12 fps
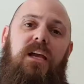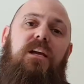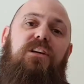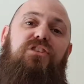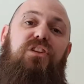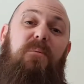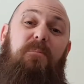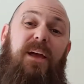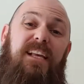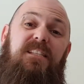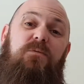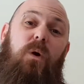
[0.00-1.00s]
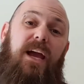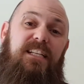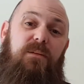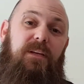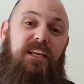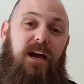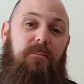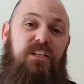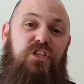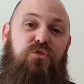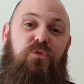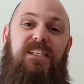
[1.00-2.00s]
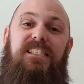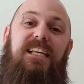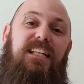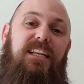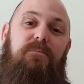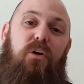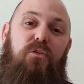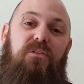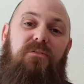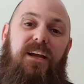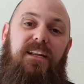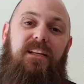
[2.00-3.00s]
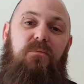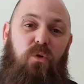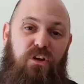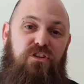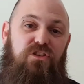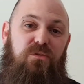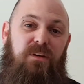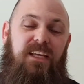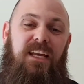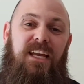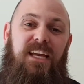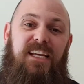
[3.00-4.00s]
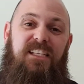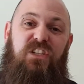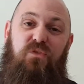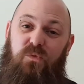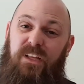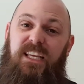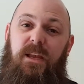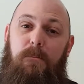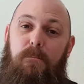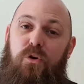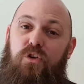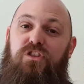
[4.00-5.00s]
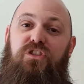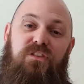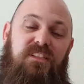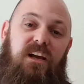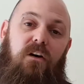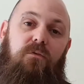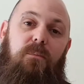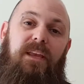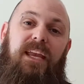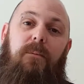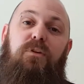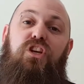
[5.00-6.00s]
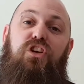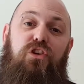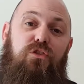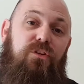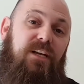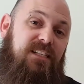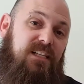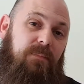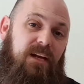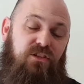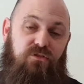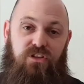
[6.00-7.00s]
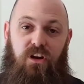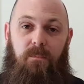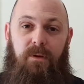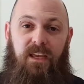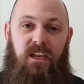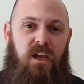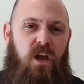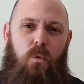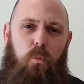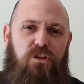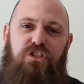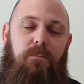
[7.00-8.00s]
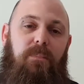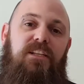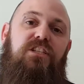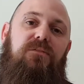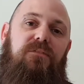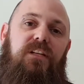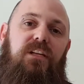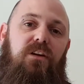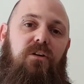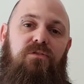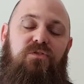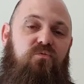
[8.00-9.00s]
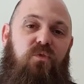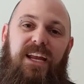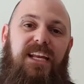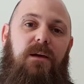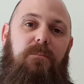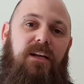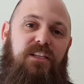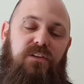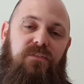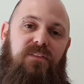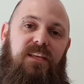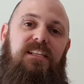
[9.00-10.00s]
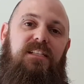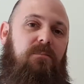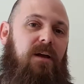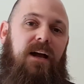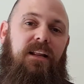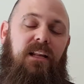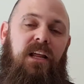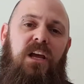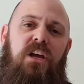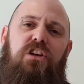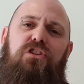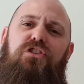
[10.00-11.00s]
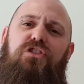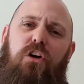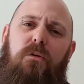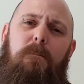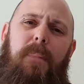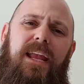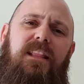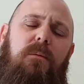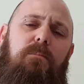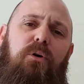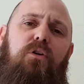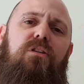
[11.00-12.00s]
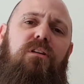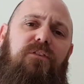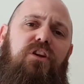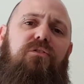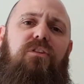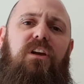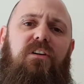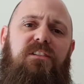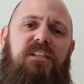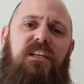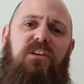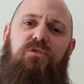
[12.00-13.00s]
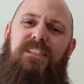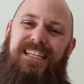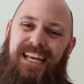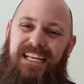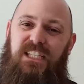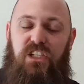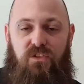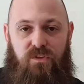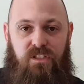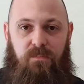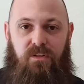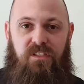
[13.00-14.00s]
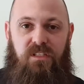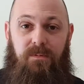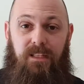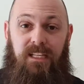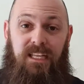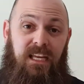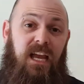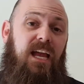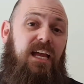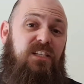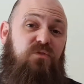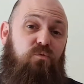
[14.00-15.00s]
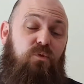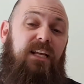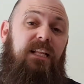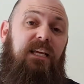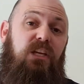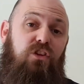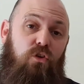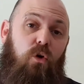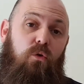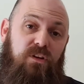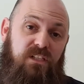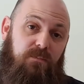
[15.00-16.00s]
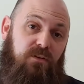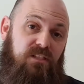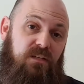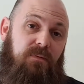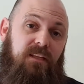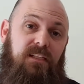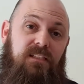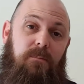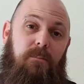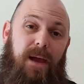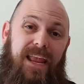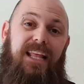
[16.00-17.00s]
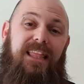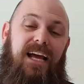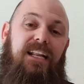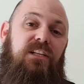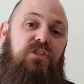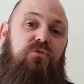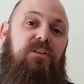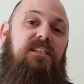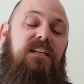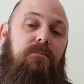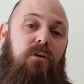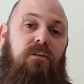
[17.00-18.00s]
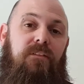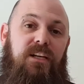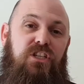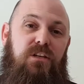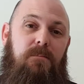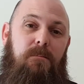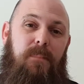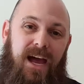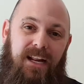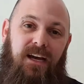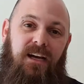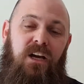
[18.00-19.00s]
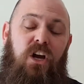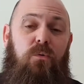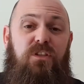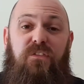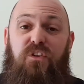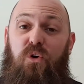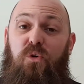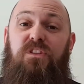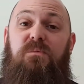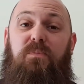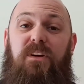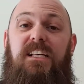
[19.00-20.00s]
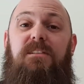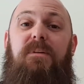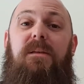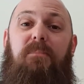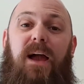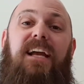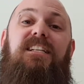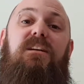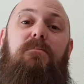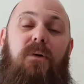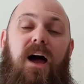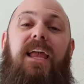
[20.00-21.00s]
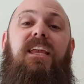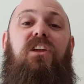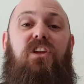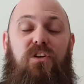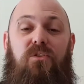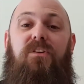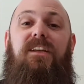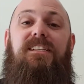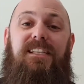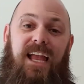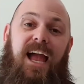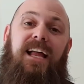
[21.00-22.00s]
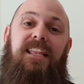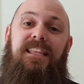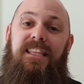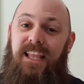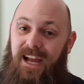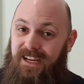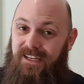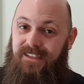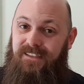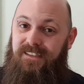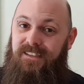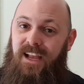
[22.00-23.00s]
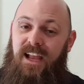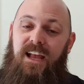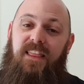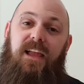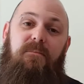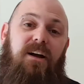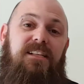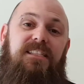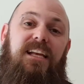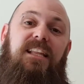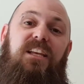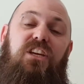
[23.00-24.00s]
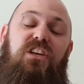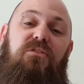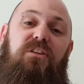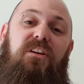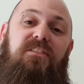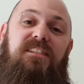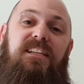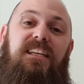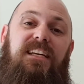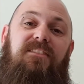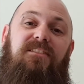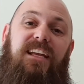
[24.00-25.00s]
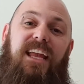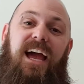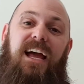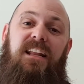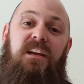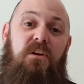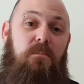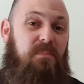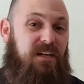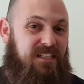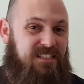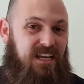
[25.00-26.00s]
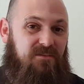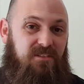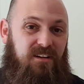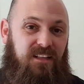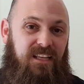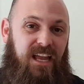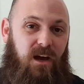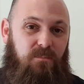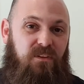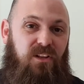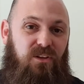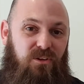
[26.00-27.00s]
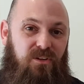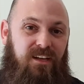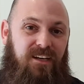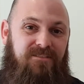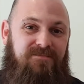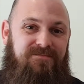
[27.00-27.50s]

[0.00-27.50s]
So the best way to become intrinsically motivated in what you're doing is to really immerse yourself and become curious about your topic. Watch a bunch of videos, read a bunch of things about it. Don't make the burden of curiosity your teacher's responsibility. It's really your responsibility to make that intrinsic motivation matter, which of course brings me back to my curious cat Nuggets. They might say that curiosity killed the cat, but it definitely helped the learner.